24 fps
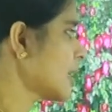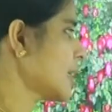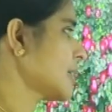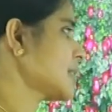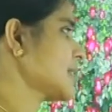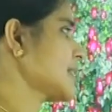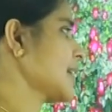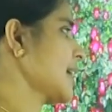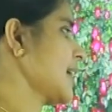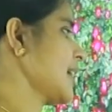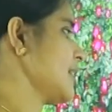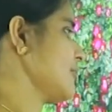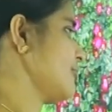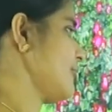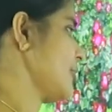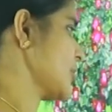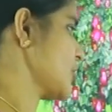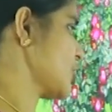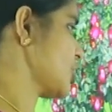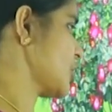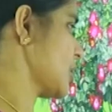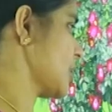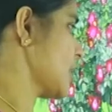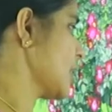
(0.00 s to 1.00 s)
second
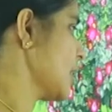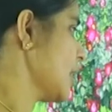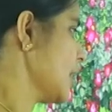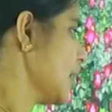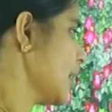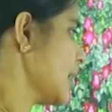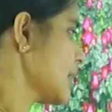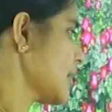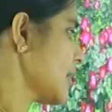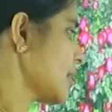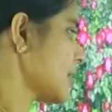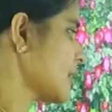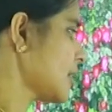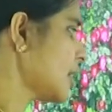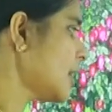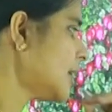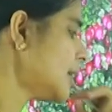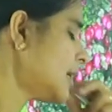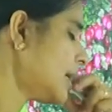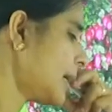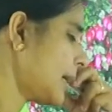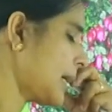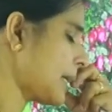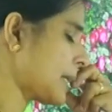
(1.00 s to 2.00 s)
function. The
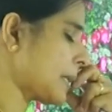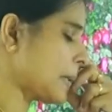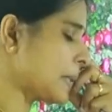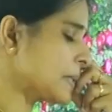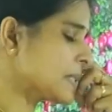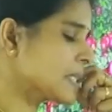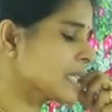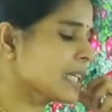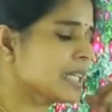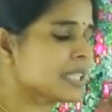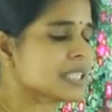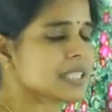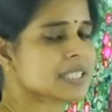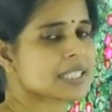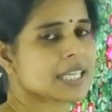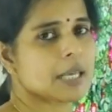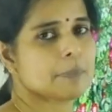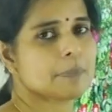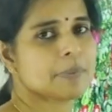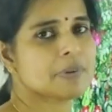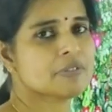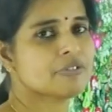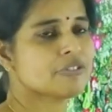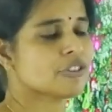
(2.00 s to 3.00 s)
third, it is
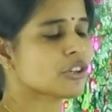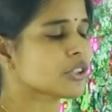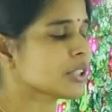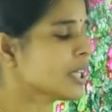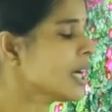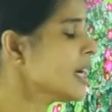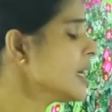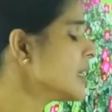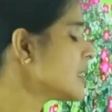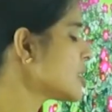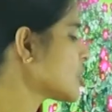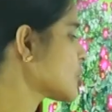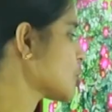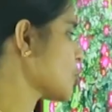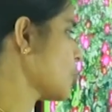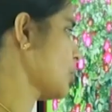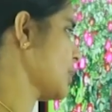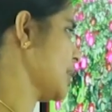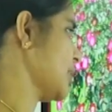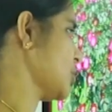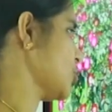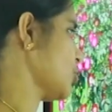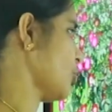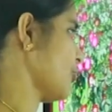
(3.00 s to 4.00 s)
helping for the
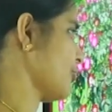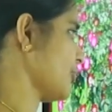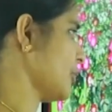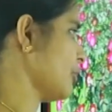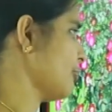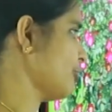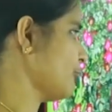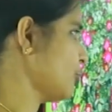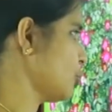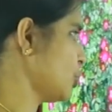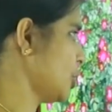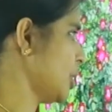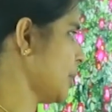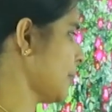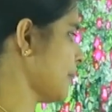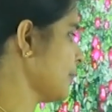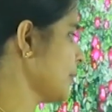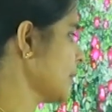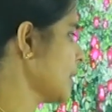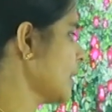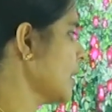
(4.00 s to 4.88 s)
storage of the food.